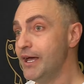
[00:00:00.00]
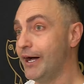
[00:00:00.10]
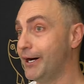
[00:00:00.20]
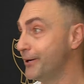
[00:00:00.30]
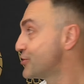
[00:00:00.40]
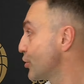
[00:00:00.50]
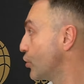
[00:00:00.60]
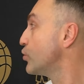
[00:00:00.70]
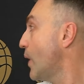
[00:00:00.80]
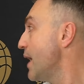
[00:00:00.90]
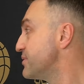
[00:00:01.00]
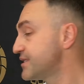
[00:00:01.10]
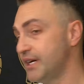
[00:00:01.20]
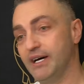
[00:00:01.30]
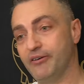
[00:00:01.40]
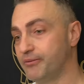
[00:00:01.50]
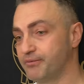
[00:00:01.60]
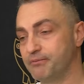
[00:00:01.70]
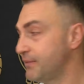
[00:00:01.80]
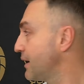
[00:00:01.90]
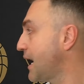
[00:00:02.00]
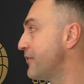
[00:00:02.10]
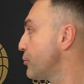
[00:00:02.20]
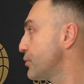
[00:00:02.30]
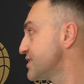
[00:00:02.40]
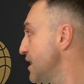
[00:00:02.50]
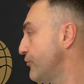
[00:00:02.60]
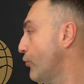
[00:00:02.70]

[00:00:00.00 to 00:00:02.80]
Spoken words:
So good vibes, 100%